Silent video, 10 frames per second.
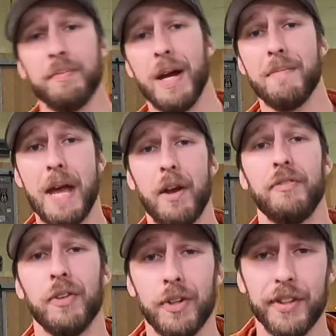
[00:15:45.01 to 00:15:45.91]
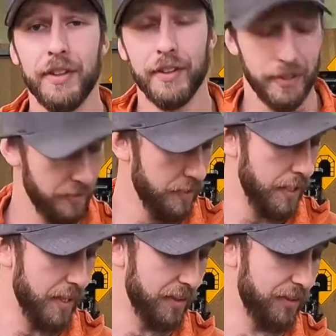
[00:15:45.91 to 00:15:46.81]
my manifold
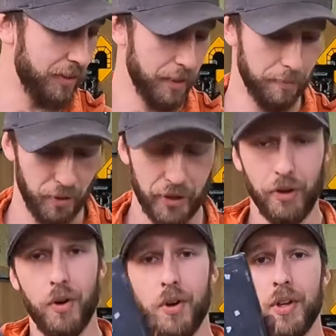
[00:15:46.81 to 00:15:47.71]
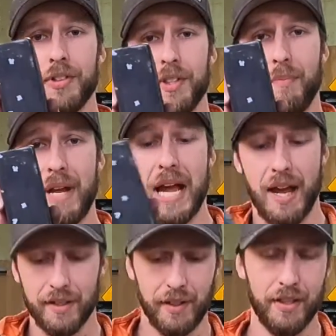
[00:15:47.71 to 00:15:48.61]
is to put holes in the
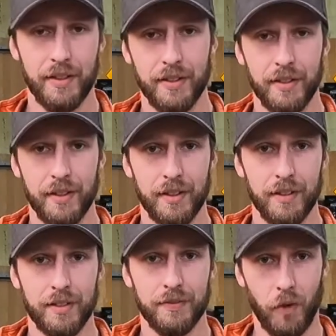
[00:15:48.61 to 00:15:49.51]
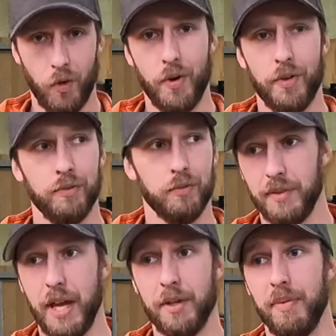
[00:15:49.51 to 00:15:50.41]
back for
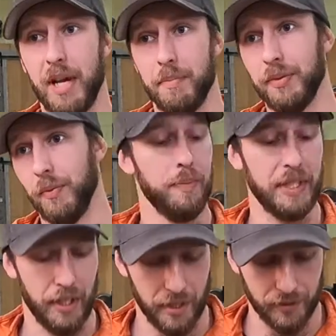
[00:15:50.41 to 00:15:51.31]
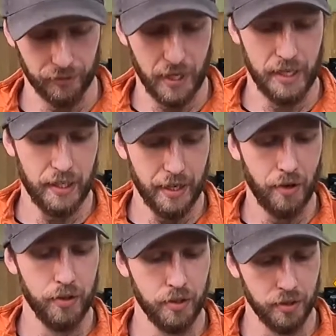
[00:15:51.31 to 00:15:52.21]
header pipes. Because right
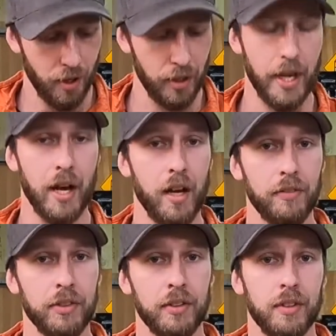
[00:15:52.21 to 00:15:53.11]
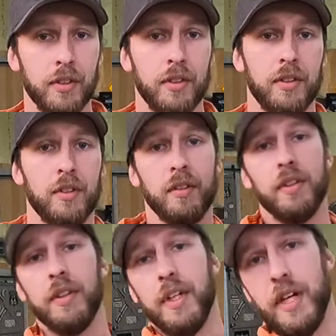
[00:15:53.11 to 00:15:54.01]
now, all I have
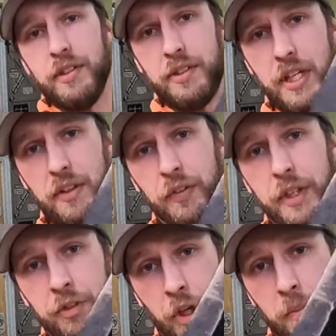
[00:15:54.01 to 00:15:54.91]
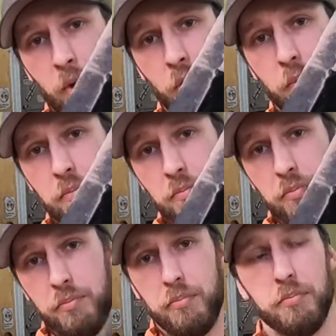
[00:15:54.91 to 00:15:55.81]
is a T3 turbo
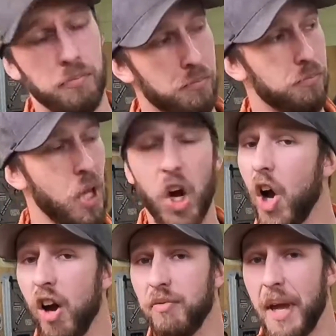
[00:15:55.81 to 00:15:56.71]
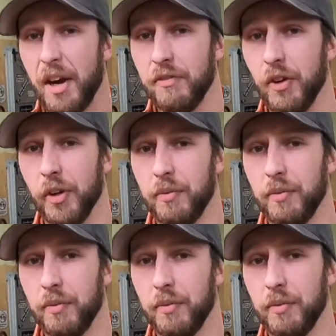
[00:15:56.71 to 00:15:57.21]
block off manifold.